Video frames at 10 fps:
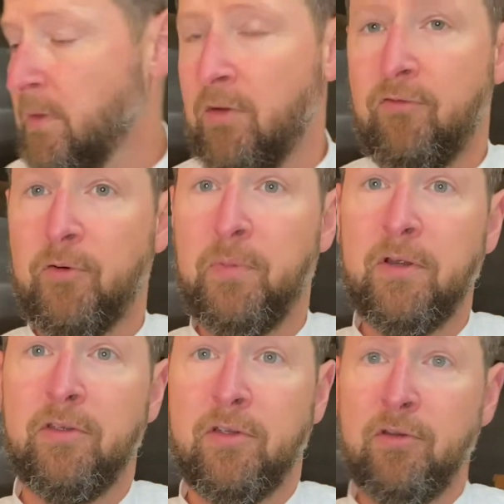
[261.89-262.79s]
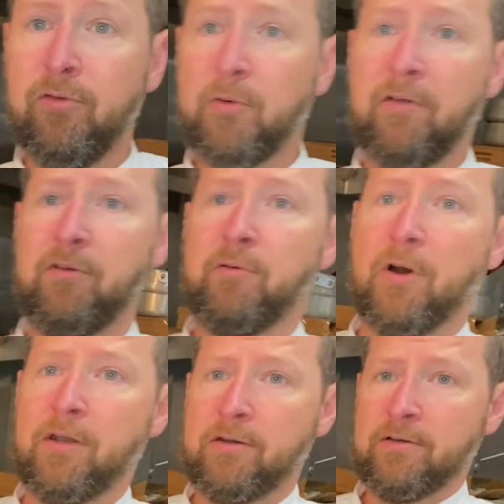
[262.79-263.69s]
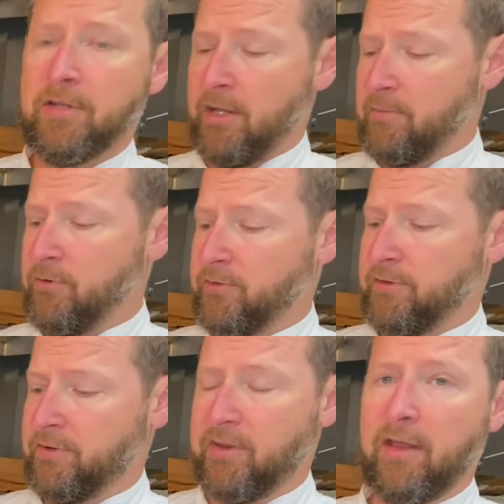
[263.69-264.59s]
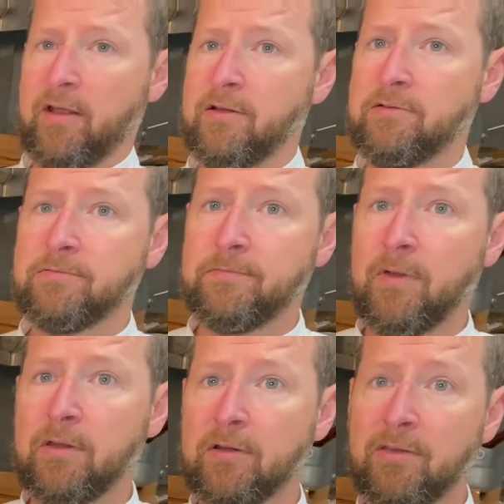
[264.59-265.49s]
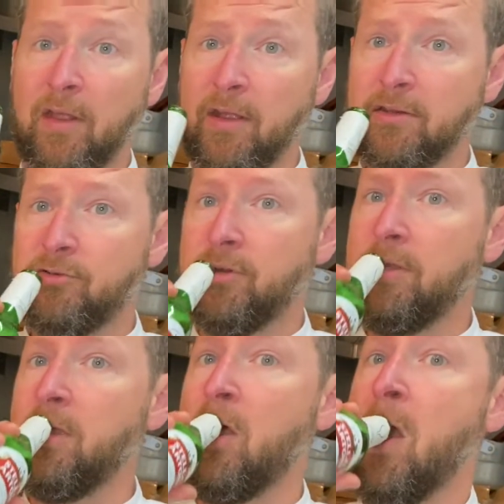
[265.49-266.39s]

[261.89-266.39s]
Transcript: For beer, you can use whatever you want. Today I'm using Stella, because I like to drink it.